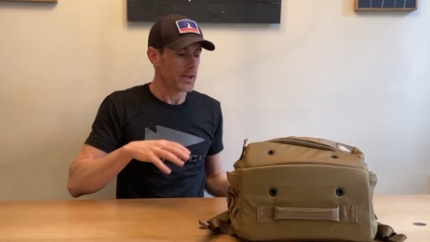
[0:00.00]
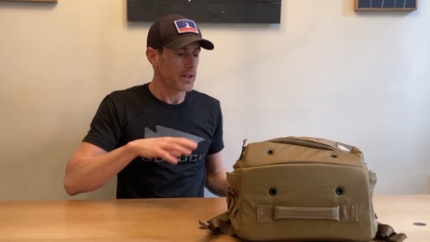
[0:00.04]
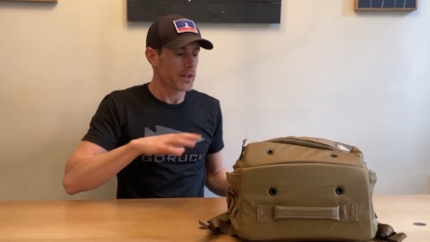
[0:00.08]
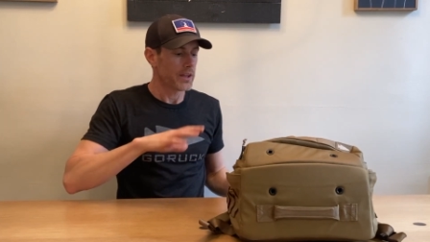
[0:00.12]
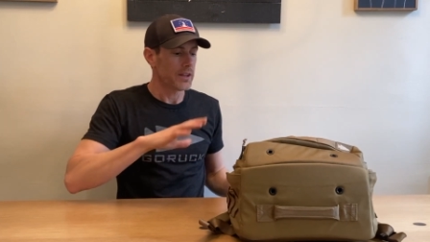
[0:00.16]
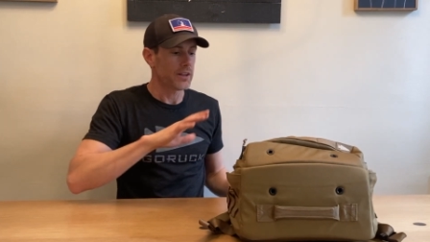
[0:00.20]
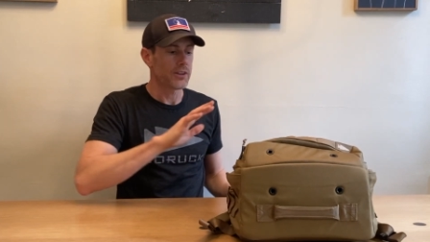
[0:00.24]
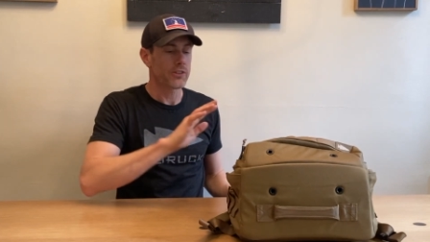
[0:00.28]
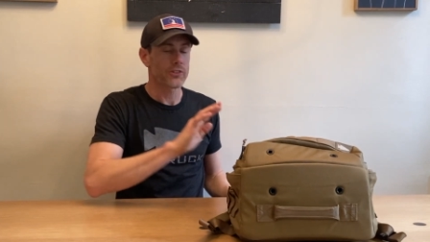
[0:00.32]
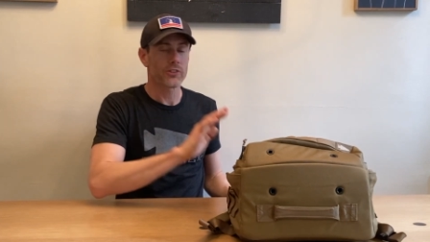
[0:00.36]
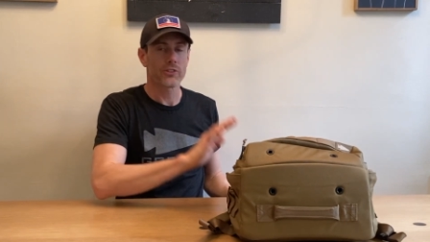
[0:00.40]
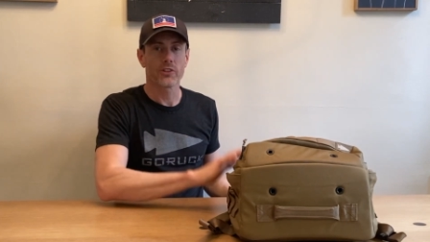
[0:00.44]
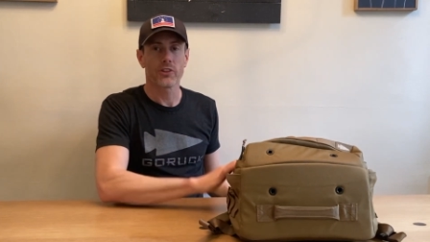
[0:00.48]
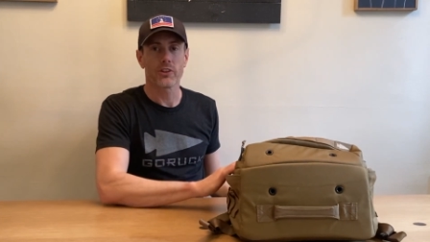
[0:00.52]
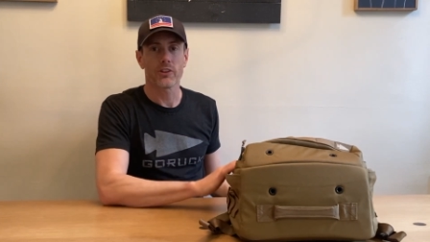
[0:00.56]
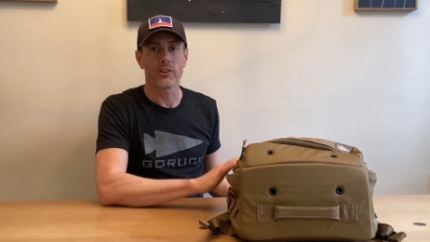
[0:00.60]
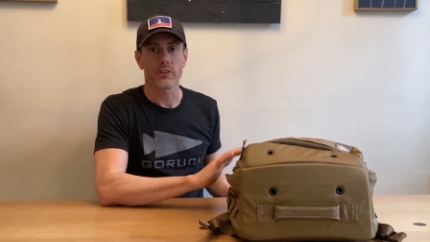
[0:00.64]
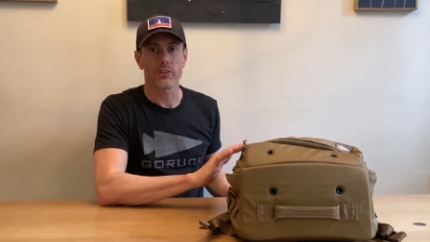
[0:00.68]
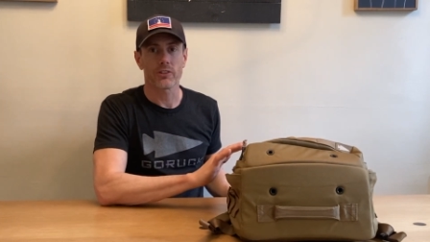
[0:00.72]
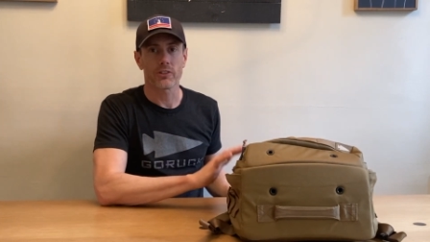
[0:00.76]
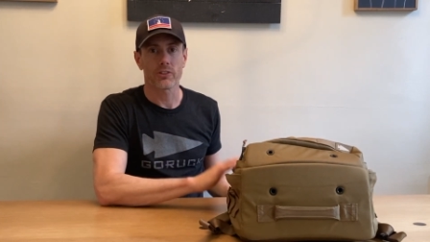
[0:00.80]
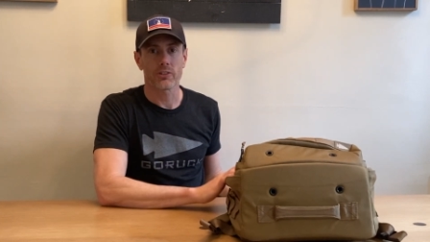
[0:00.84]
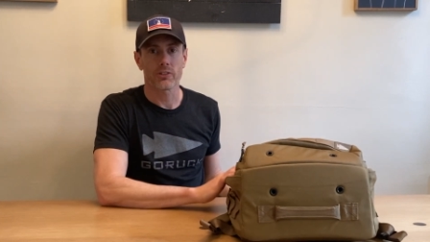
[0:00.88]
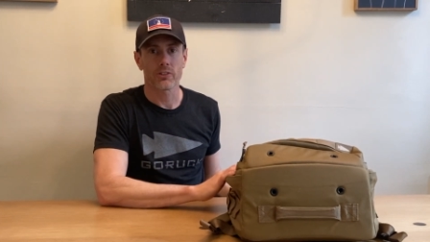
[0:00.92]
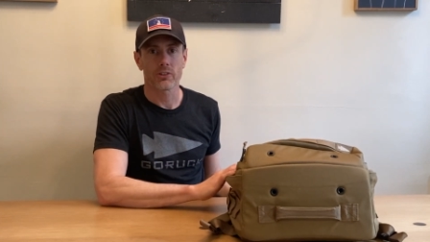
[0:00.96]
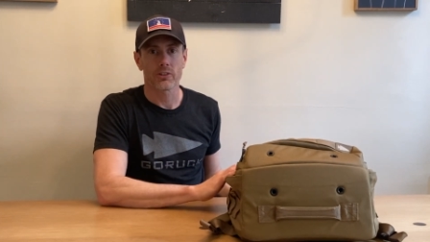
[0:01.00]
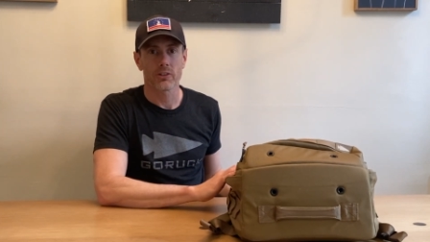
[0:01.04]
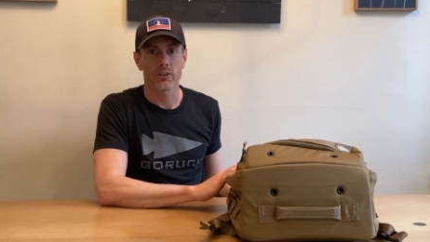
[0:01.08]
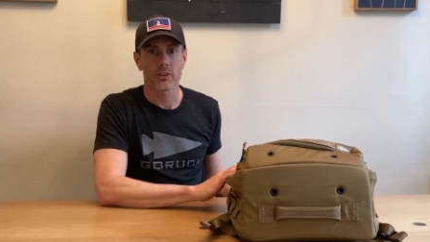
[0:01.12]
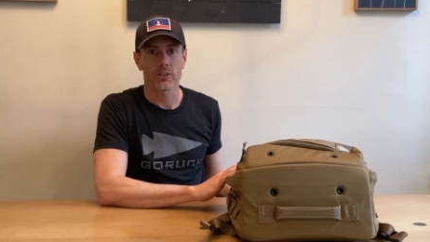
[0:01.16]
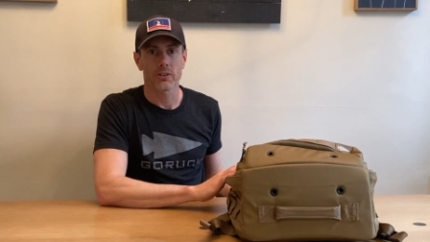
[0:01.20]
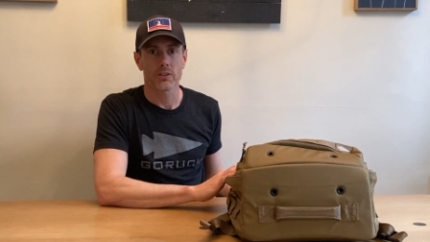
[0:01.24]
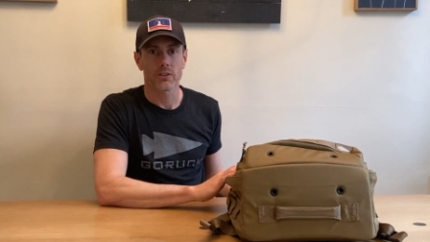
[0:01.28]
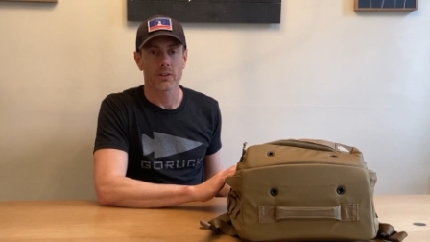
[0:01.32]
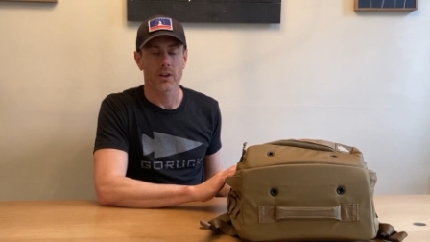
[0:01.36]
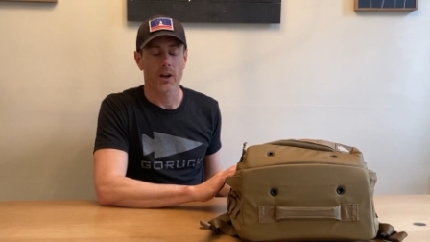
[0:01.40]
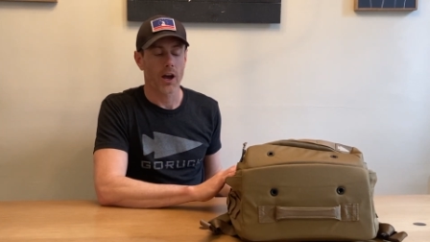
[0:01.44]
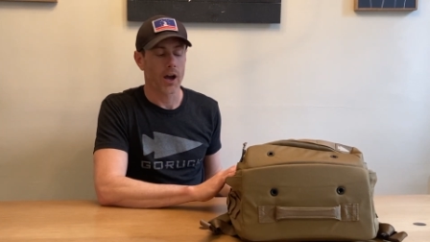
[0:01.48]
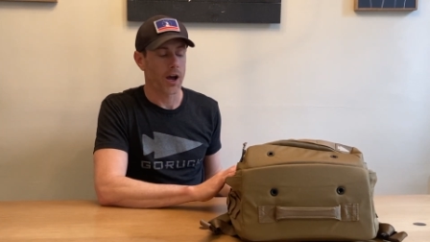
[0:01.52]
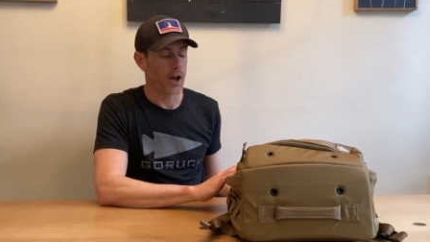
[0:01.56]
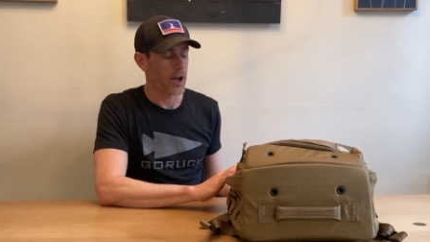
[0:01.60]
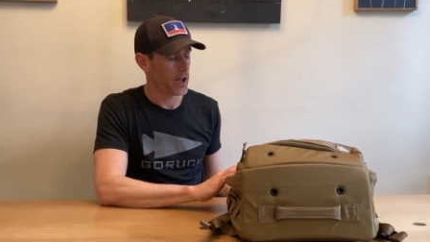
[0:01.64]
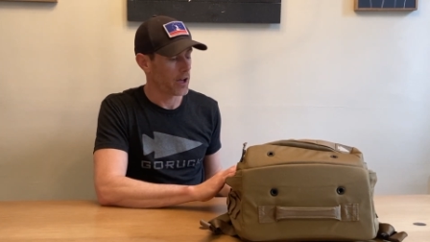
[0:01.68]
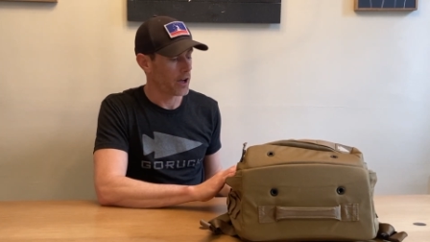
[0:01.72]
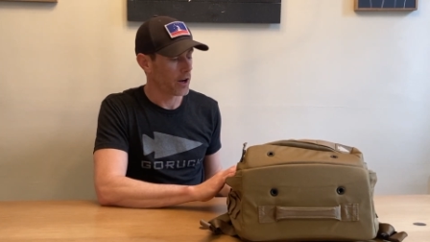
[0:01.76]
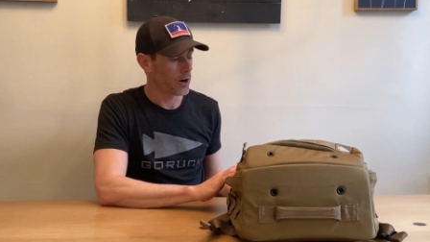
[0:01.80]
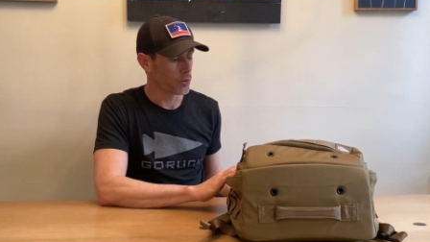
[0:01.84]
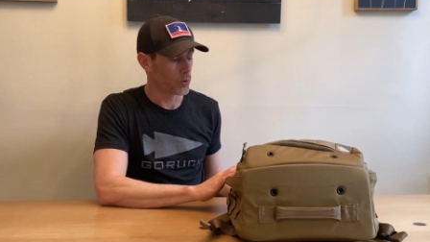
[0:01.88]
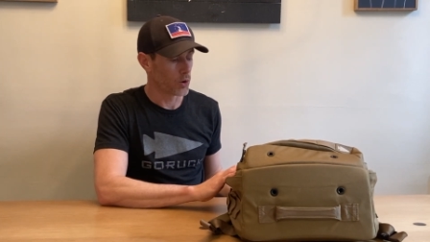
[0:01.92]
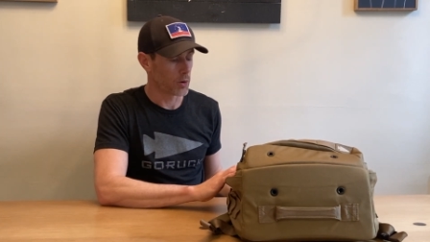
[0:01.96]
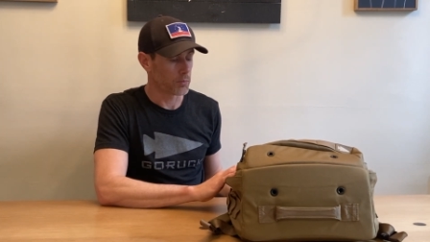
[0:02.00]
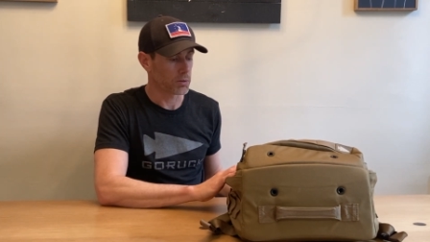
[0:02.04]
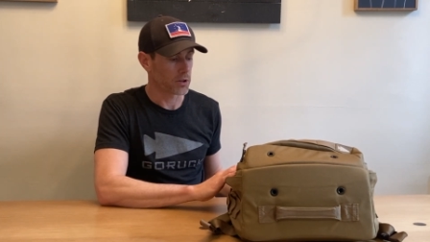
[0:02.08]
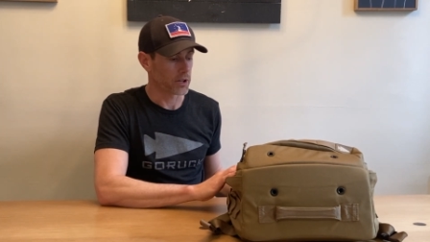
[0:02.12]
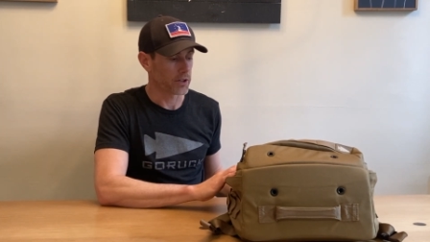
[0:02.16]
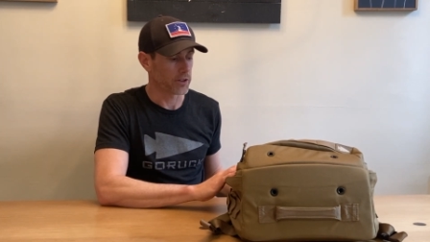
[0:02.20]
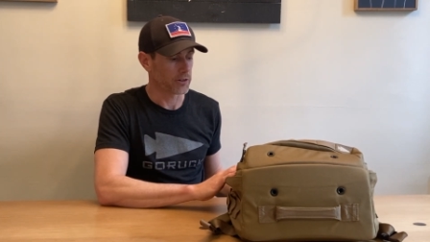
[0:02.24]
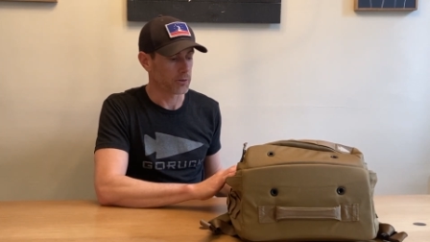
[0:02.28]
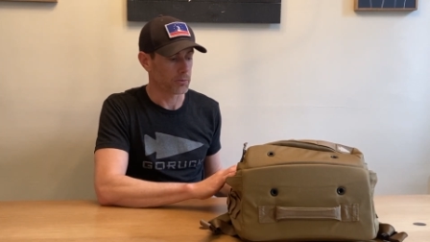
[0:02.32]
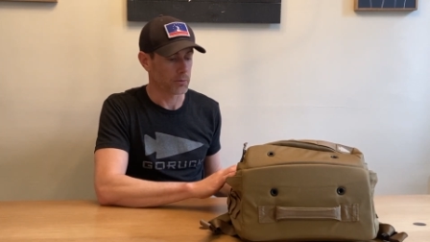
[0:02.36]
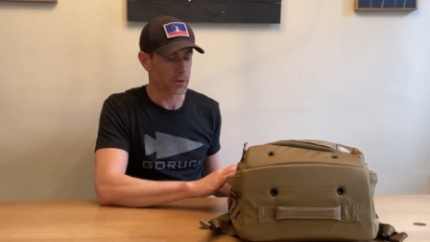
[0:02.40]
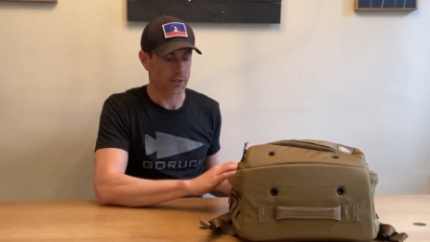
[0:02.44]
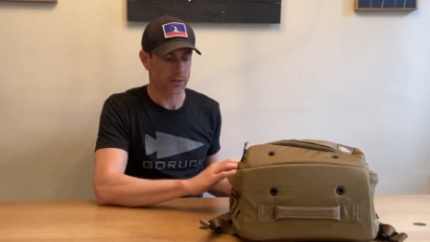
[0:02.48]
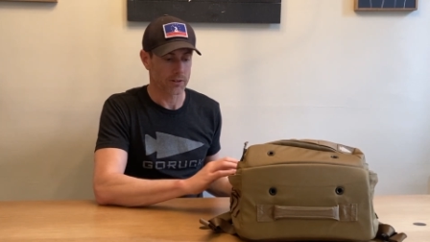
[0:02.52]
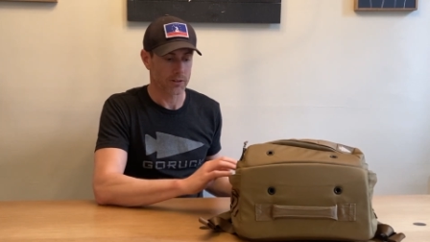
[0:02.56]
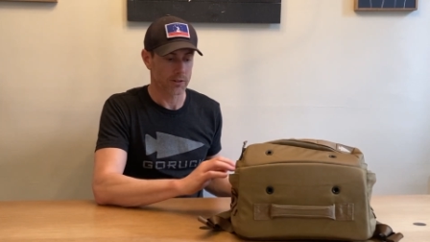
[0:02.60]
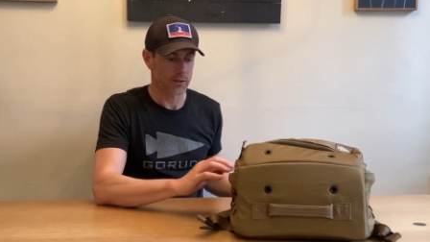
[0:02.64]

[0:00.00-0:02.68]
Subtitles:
is this a replacement?